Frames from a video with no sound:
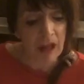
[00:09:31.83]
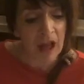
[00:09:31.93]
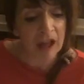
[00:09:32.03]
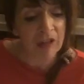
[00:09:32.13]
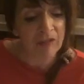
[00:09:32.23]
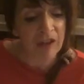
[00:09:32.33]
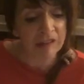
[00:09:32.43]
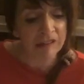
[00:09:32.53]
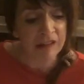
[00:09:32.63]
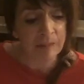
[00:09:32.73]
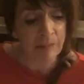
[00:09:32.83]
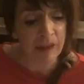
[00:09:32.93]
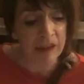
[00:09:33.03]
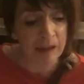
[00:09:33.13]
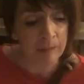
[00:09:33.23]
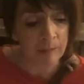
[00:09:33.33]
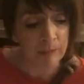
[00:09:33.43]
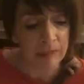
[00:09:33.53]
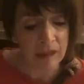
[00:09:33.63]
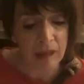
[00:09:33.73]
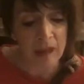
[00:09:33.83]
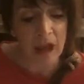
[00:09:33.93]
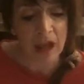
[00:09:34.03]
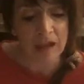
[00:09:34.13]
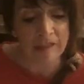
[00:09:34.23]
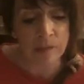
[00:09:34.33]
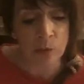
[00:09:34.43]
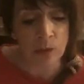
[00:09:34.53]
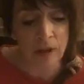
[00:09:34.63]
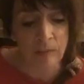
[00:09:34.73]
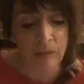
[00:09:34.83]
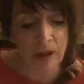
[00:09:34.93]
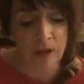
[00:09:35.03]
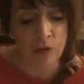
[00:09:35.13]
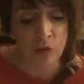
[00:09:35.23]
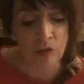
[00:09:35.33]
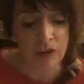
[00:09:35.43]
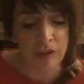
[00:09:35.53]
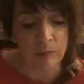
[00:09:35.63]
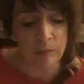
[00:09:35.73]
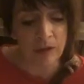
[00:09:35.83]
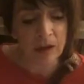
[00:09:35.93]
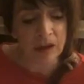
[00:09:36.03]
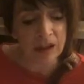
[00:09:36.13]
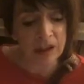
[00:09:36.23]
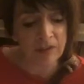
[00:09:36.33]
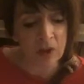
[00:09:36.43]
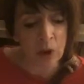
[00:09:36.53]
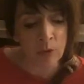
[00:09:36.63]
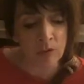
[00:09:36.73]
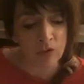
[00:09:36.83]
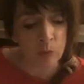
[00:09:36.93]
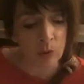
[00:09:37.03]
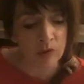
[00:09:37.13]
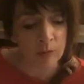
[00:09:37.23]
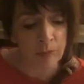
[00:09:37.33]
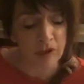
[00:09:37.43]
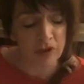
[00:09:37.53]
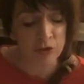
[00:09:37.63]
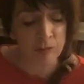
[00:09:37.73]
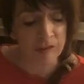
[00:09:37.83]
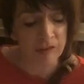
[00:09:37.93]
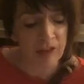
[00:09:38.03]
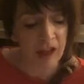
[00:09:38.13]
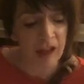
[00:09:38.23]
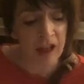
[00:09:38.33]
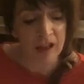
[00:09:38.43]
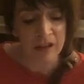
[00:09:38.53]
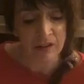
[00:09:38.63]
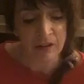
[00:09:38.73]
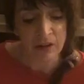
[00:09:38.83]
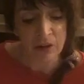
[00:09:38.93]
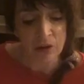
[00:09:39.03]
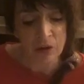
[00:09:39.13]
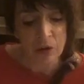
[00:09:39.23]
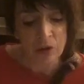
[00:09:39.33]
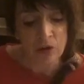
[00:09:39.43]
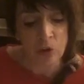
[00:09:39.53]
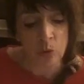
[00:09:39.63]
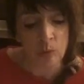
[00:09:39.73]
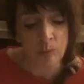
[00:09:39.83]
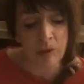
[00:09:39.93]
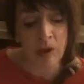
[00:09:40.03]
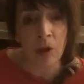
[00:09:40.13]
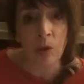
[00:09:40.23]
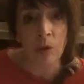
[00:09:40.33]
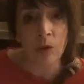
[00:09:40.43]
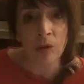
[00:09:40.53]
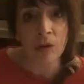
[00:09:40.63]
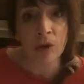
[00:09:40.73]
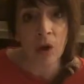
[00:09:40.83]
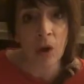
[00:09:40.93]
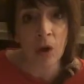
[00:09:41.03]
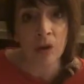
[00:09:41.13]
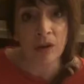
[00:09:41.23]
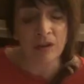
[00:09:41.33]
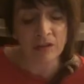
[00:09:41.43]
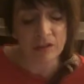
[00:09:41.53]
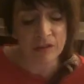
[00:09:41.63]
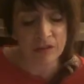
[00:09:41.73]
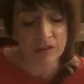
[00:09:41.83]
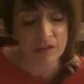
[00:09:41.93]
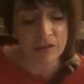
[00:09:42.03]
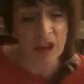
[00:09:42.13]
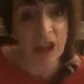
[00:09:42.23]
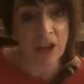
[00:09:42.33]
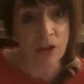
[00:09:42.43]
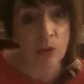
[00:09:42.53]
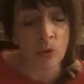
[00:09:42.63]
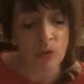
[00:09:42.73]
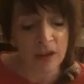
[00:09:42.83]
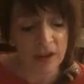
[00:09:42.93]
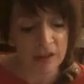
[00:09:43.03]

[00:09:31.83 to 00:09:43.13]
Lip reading: And I fell asleep by him, and I saw him in a dream, given over to one of the punishments of Allah, to whom belong honor and glory.